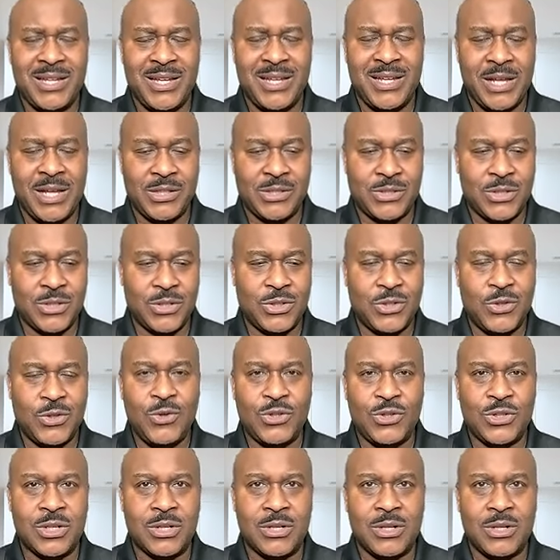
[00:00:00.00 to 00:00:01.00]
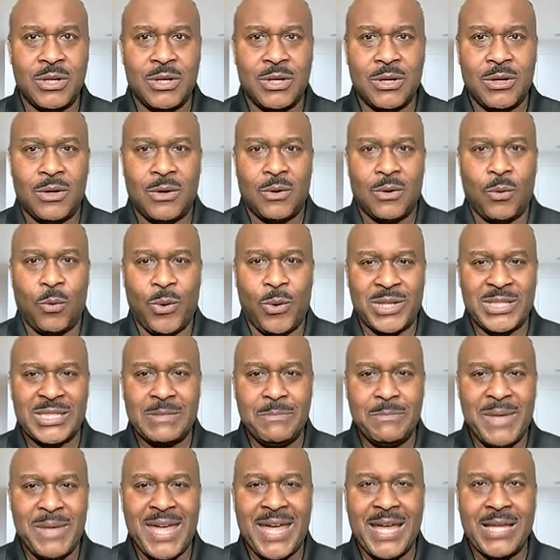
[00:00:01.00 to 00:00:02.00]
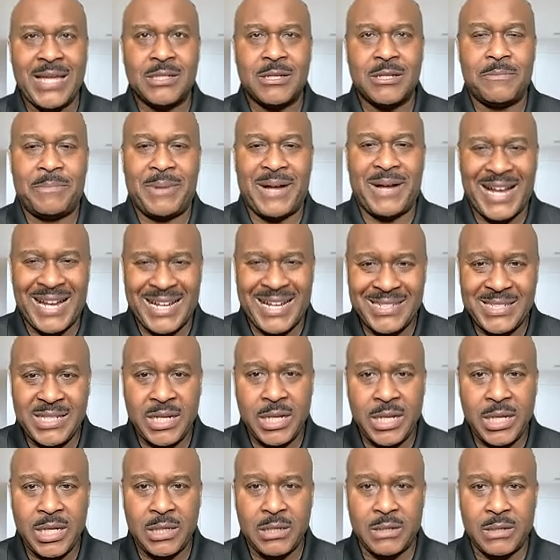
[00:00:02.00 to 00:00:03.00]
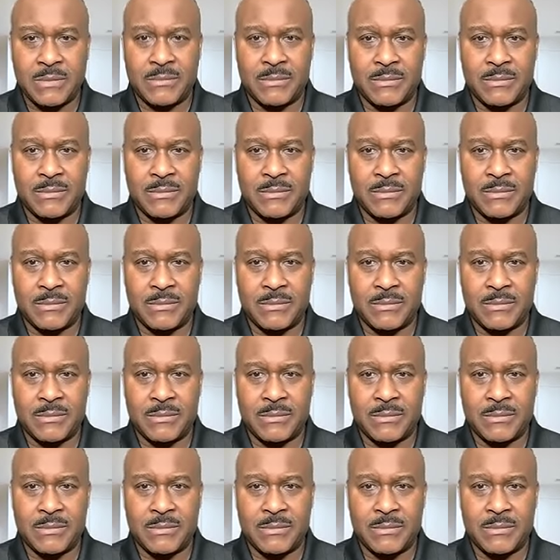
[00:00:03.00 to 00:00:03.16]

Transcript: institution? What's being deposited?